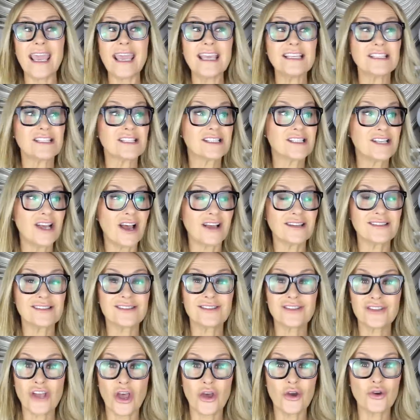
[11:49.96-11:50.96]
It's
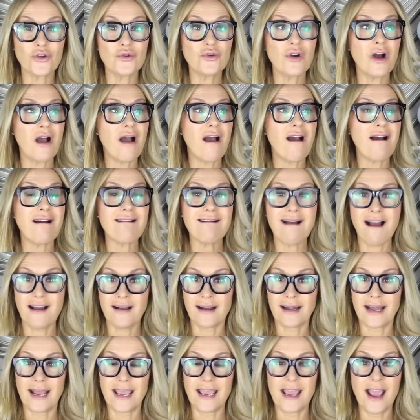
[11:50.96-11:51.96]
just so
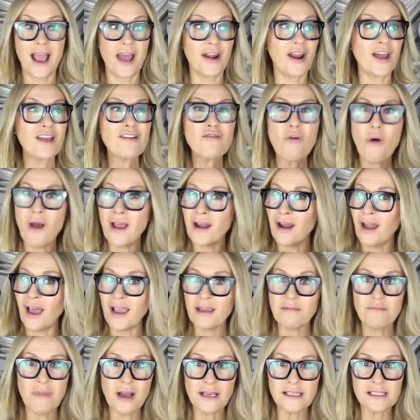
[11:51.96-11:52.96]
ugly, and I quite
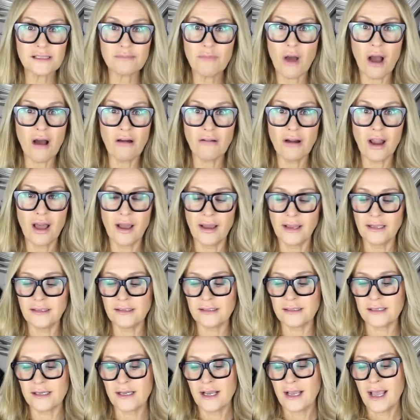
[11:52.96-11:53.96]
like my smile
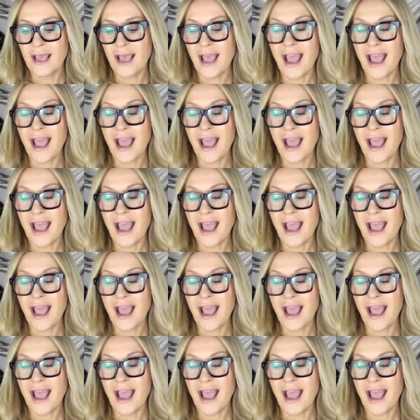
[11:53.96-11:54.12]
lines,